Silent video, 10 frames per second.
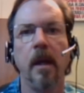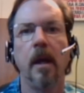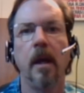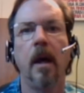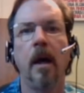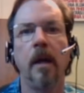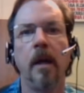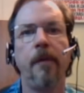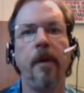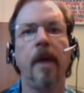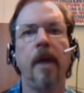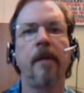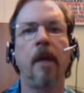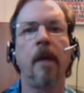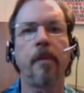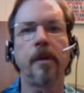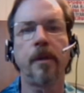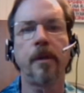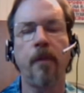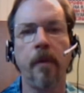If you have not purchased
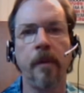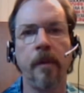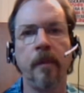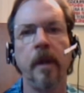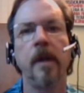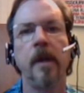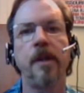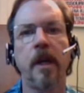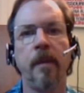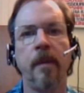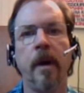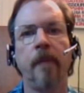for them, check them out.